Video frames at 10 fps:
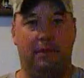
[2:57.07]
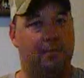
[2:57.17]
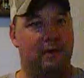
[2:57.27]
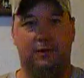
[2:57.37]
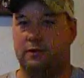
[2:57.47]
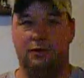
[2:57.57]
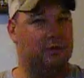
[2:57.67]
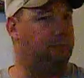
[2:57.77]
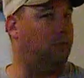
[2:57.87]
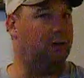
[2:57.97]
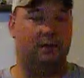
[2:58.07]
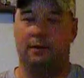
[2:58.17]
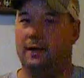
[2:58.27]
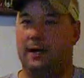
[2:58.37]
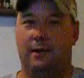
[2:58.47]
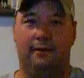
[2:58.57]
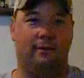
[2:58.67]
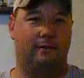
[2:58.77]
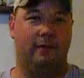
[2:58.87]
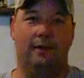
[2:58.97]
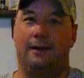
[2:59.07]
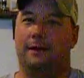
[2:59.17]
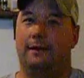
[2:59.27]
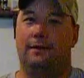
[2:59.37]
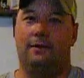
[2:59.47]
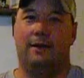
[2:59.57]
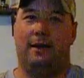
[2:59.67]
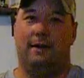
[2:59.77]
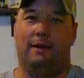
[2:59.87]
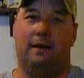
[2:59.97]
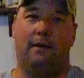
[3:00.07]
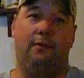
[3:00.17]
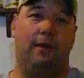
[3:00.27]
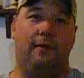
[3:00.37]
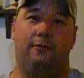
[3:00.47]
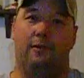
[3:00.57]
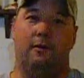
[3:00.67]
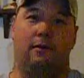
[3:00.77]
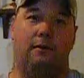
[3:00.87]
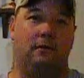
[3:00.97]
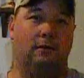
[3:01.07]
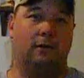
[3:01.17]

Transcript: The barrels are just bored. They're not threaded for